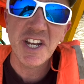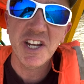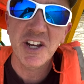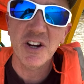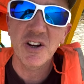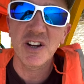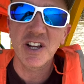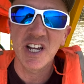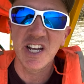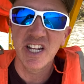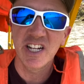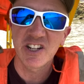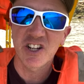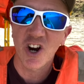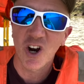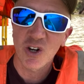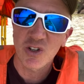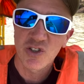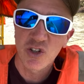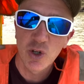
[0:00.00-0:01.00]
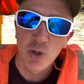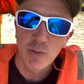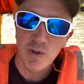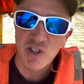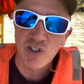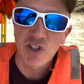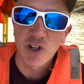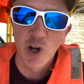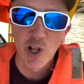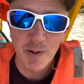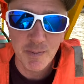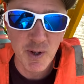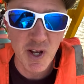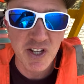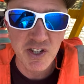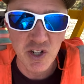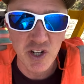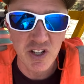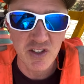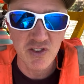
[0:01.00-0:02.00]
here in Khartoum is the only
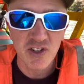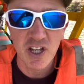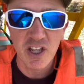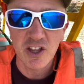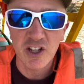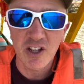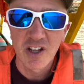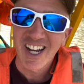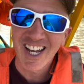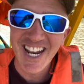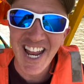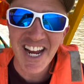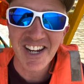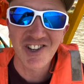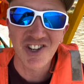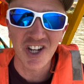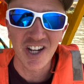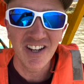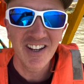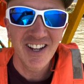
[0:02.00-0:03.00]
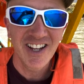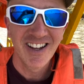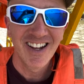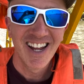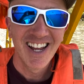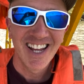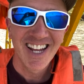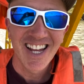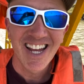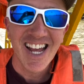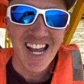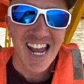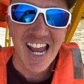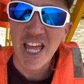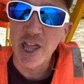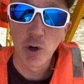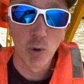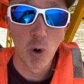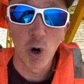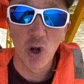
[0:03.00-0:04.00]
place you can see the connection in
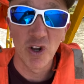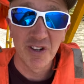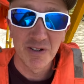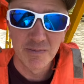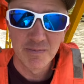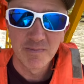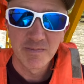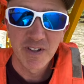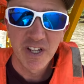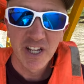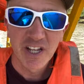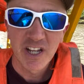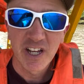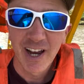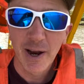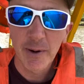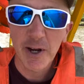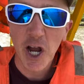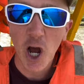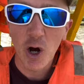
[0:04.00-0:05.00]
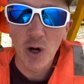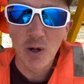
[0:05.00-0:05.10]
the world. Here we go.